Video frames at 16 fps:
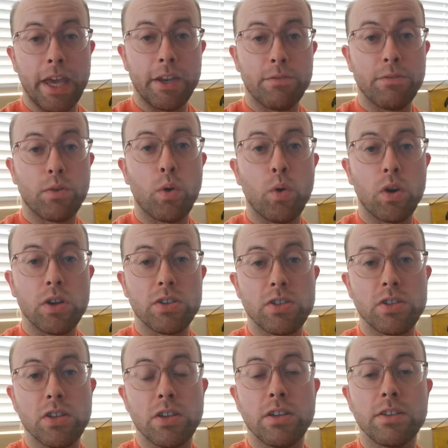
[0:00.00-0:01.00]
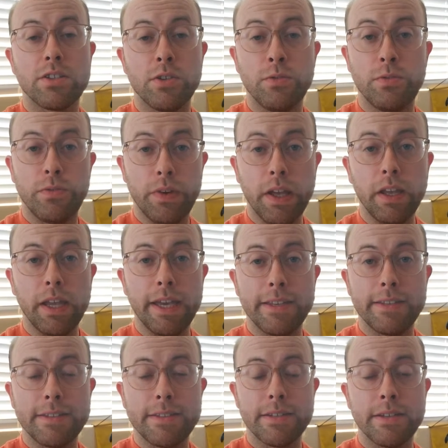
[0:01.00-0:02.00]
And of course, to fill
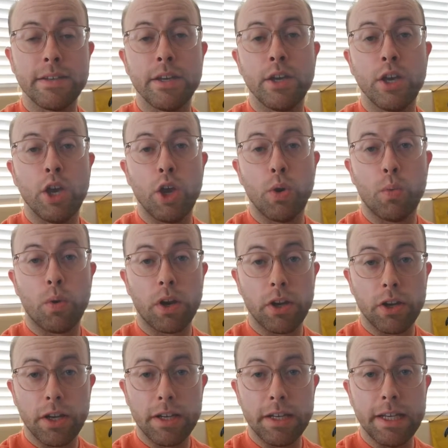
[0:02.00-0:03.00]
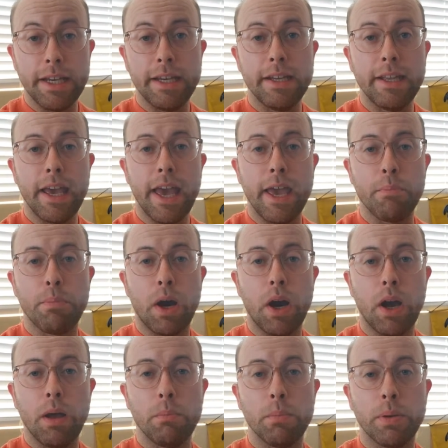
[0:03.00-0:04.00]
it, we're going to need a
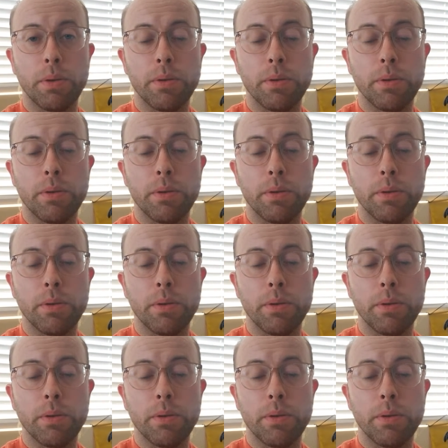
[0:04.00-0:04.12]
pump.